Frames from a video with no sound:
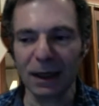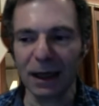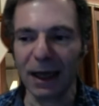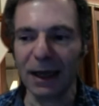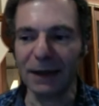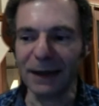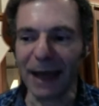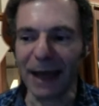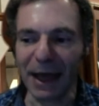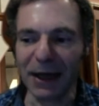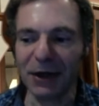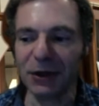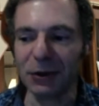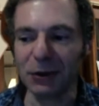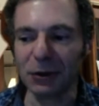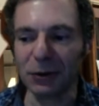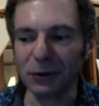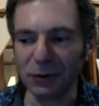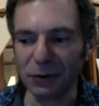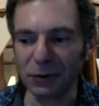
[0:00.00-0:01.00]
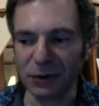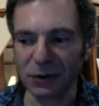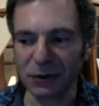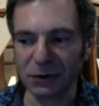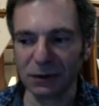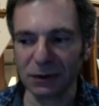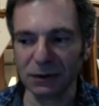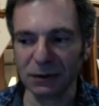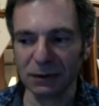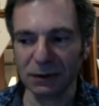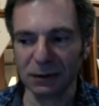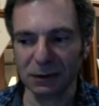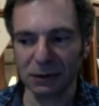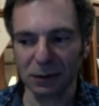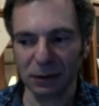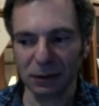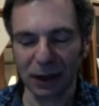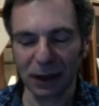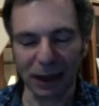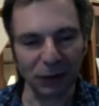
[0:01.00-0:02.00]
And that includes
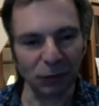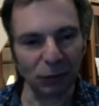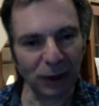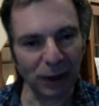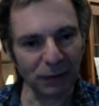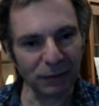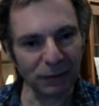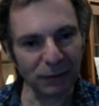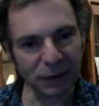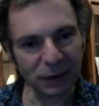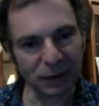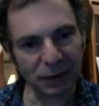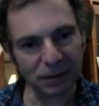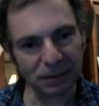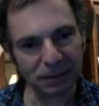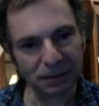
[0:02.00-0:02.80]
light waves,